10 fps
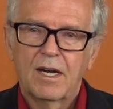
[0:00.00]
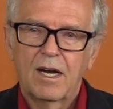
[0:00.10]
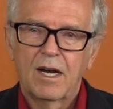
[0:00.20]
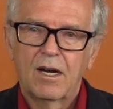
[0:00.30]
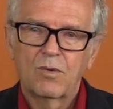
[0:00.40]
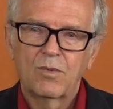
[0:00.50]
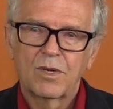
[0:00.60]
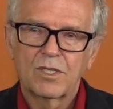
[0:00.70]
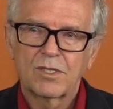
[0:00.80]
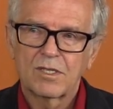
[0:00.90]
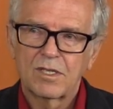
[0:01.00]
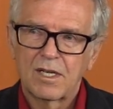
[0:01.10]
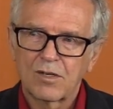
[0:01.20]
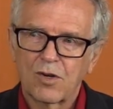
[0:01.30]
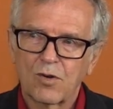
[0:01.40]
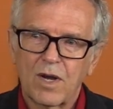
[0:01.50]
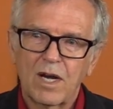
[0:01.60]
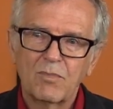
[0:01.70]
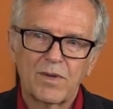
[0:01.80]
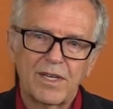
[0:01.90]
was
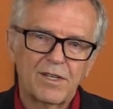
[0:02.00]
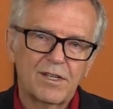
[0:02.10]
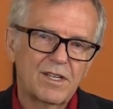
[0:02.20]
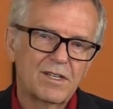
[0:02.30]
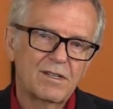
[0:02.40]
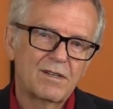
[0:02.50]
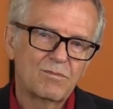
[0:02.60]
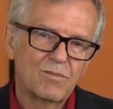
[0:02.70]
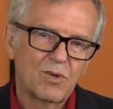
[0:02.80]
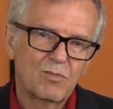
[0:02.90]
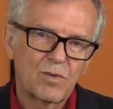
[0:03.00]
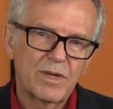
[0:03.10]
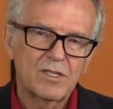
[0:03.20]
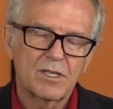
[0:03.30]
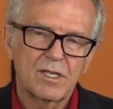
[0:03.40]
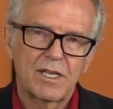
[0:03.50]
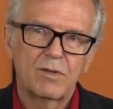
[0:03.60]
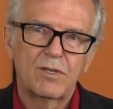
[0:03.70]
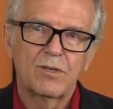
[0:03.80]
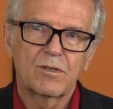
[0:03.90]
corroborated in more recently
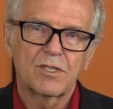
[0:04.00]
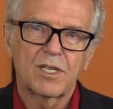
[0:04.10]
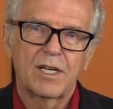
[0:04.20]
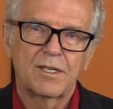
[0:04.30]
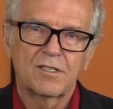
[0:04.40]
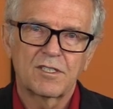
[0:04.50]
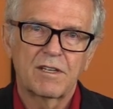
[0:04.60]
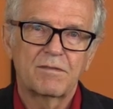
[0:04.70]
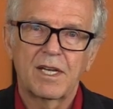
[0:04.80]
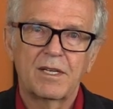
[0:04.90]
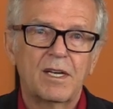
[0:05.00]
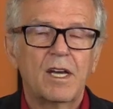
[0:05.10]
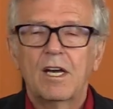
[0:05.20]
when neuroscientists have said